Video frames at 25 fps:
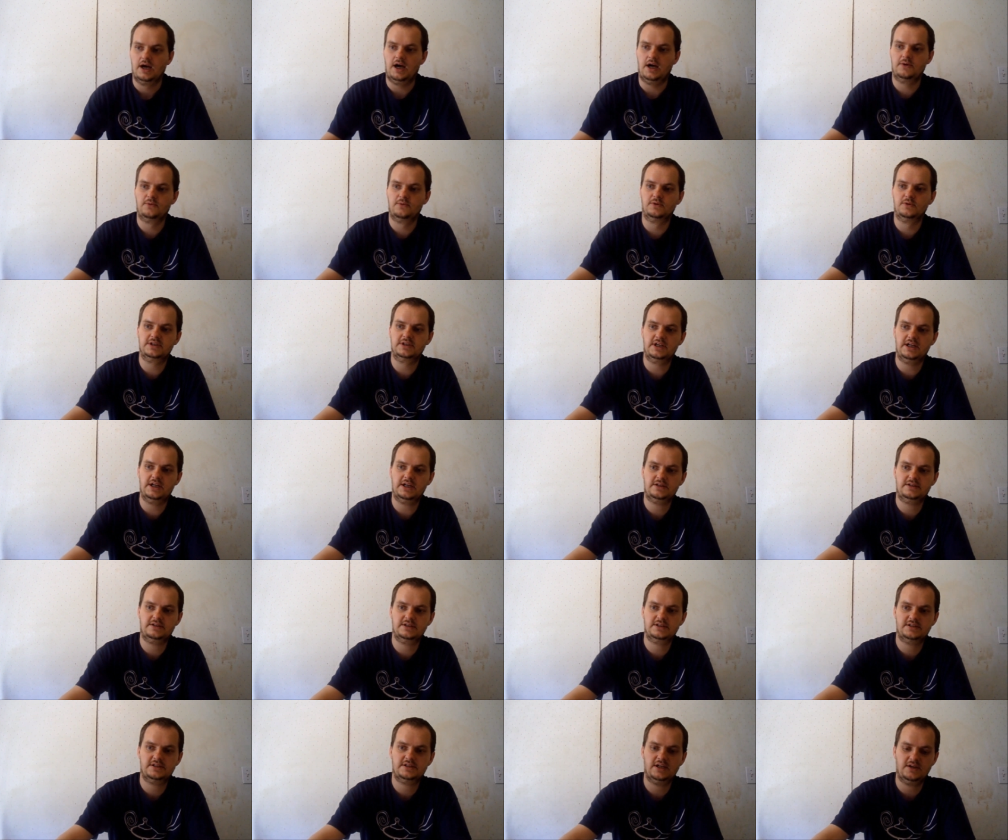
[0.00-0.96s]
I would
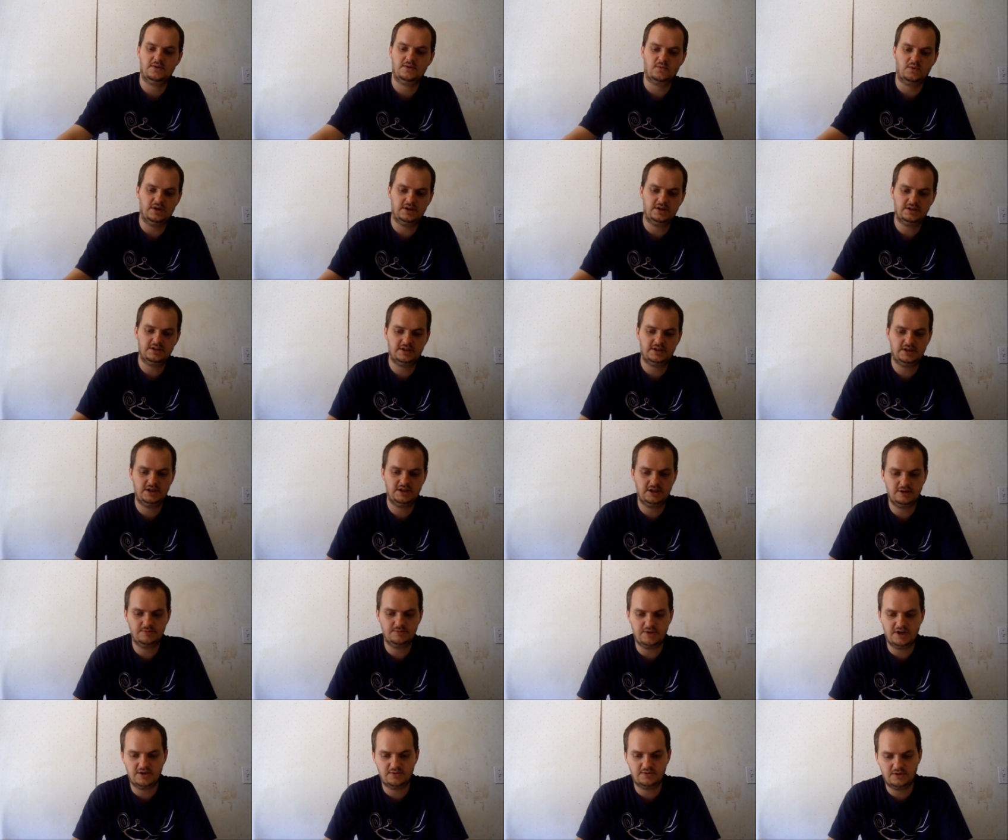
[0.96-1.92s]
like to state one
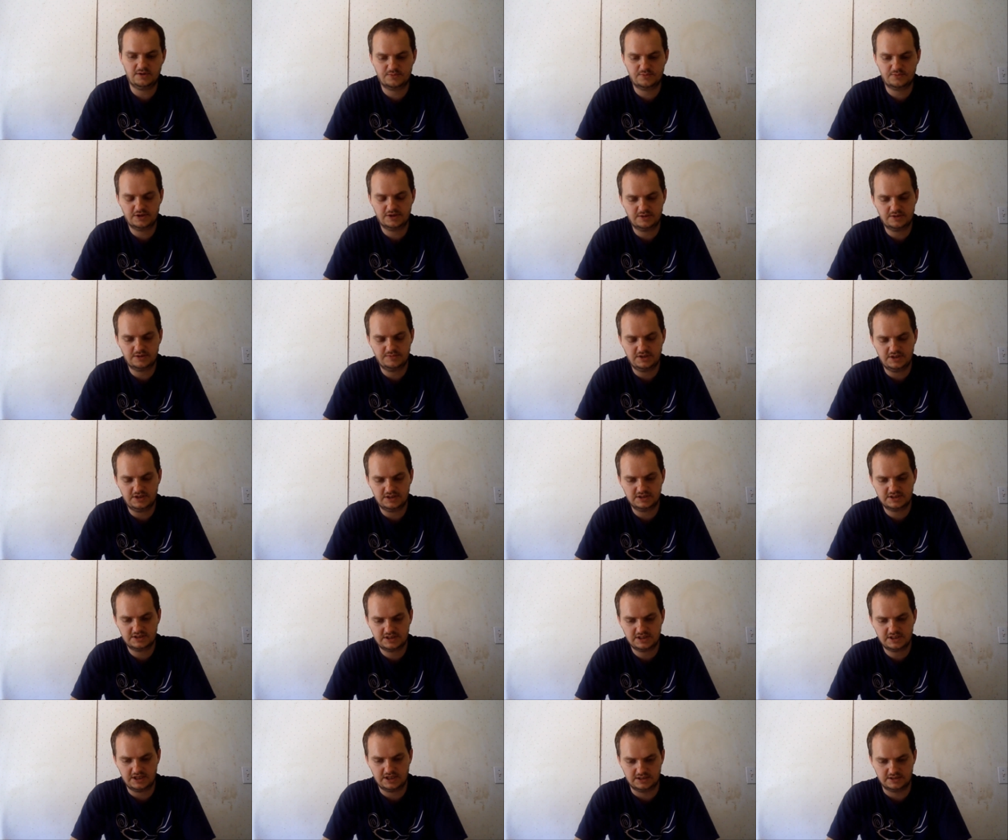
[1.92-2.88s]
thing about what Brigham
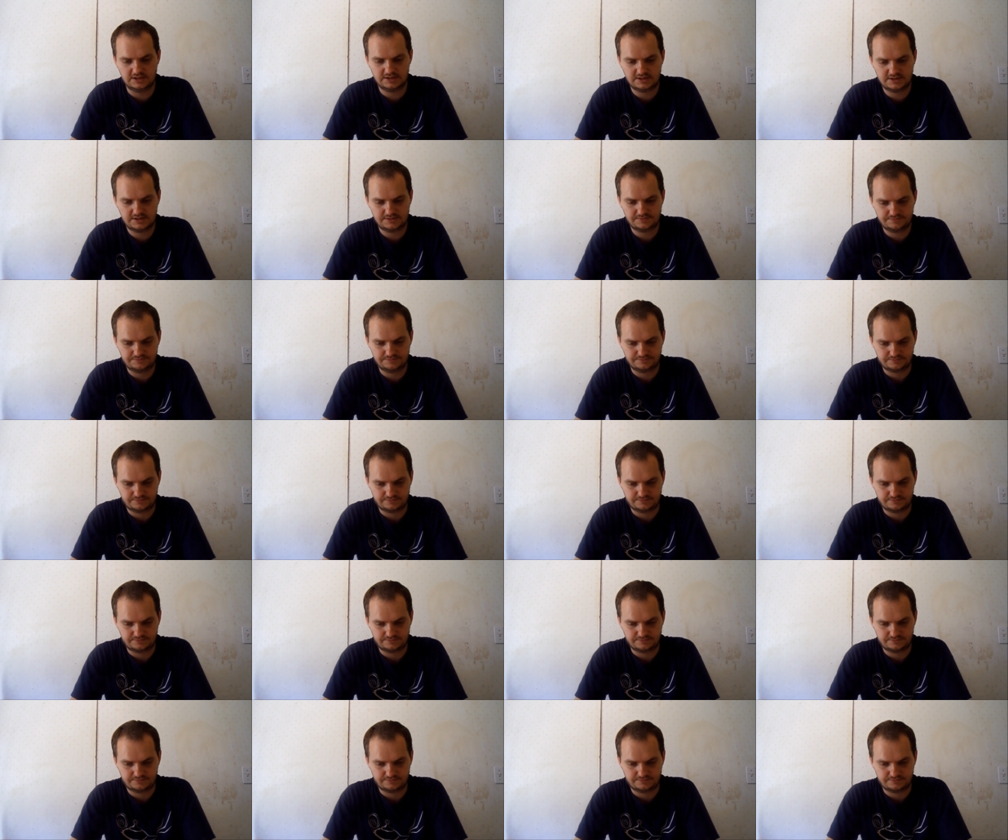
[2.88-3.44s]
Young says.